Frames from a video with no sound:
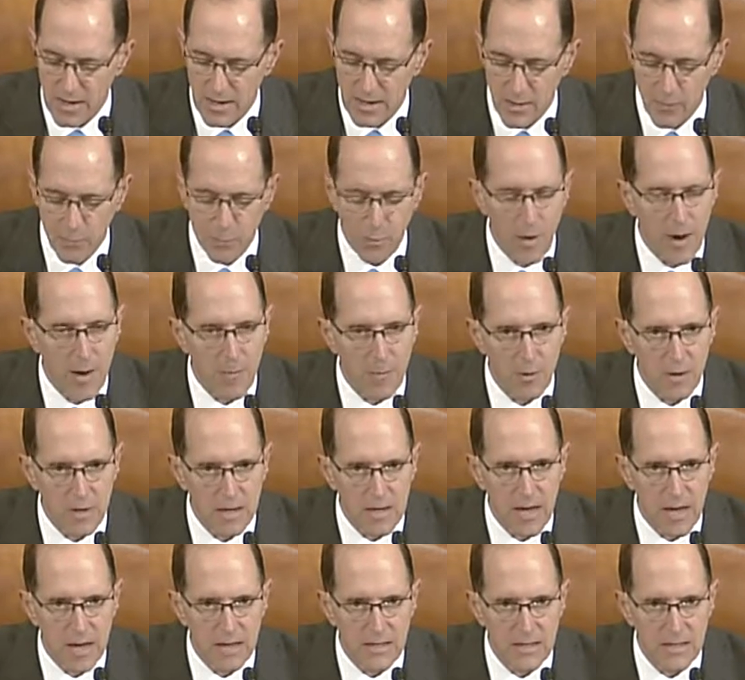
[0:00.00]
in improper
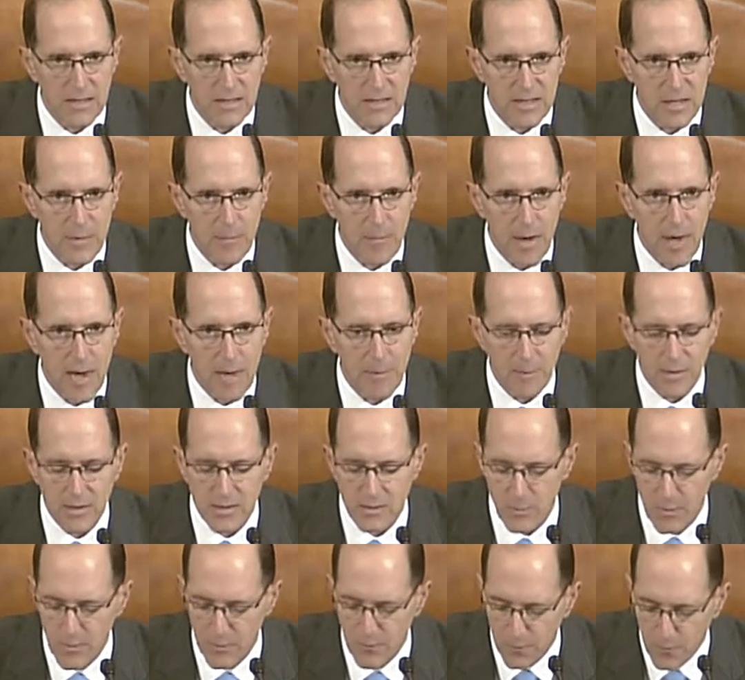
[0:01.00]
EITC
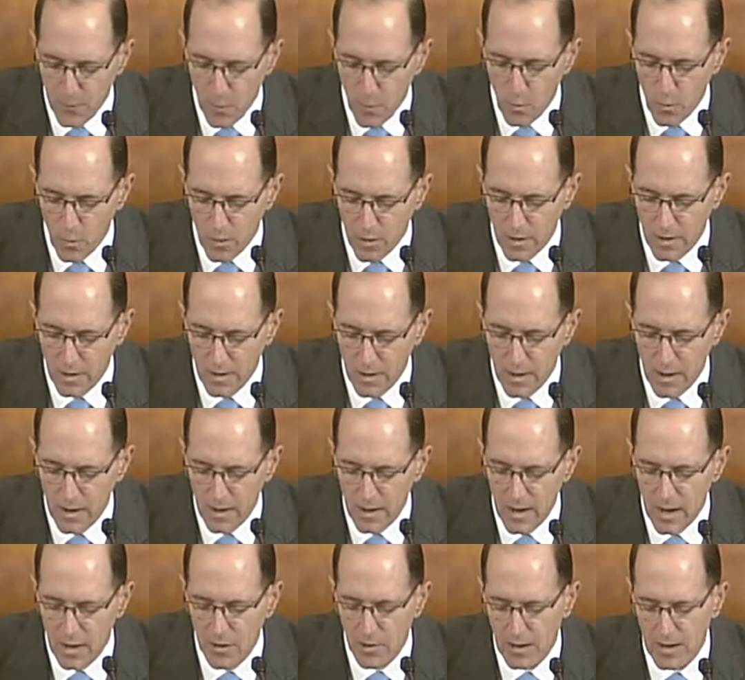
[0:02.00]
payments before
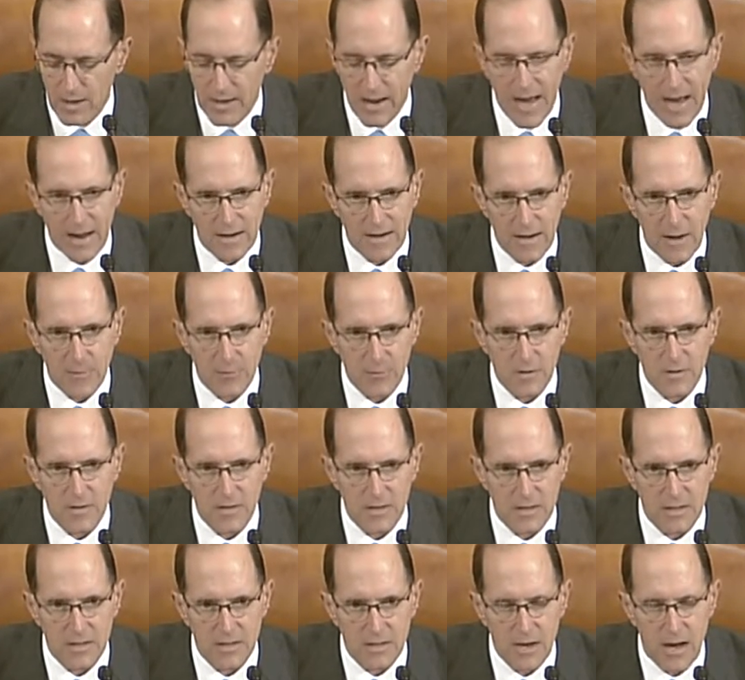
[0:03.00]
it could enact
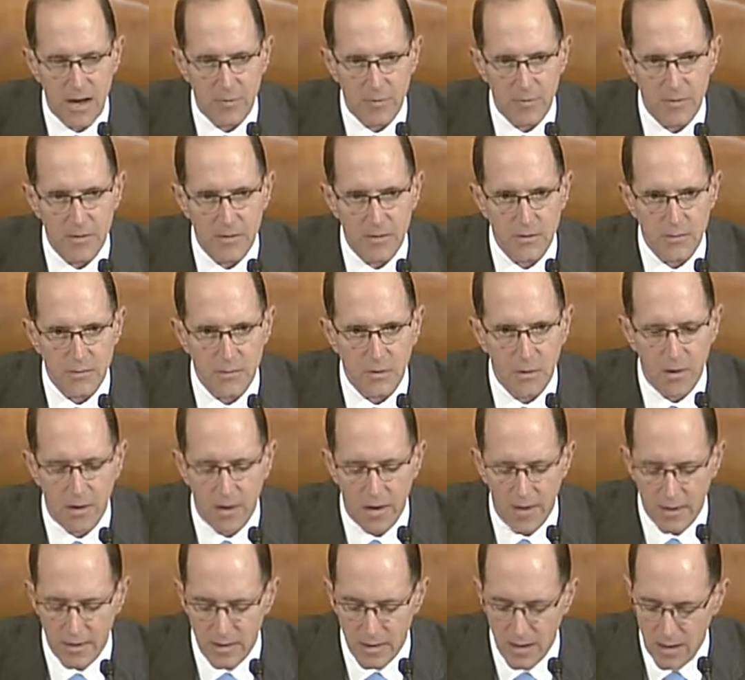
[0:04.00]
efforts to stop this
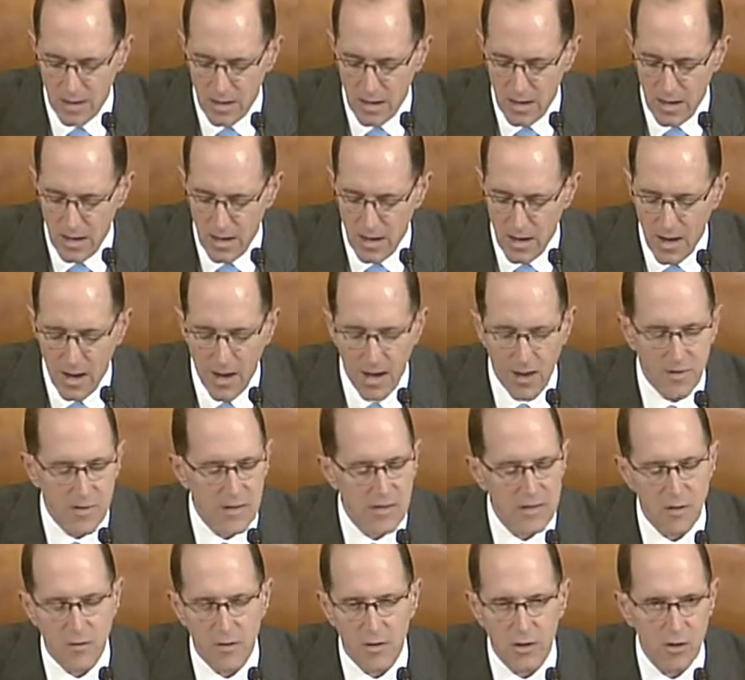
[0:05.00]
fraud.
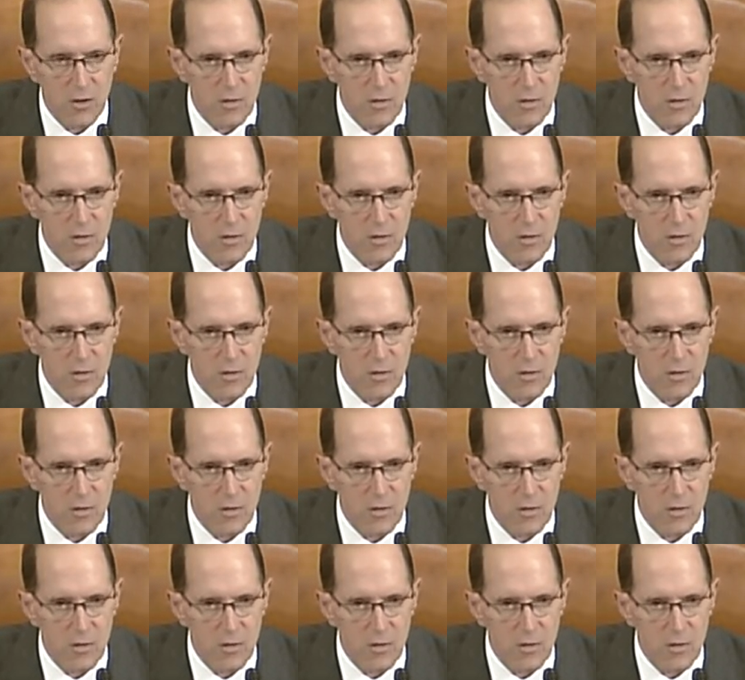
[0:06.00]
These are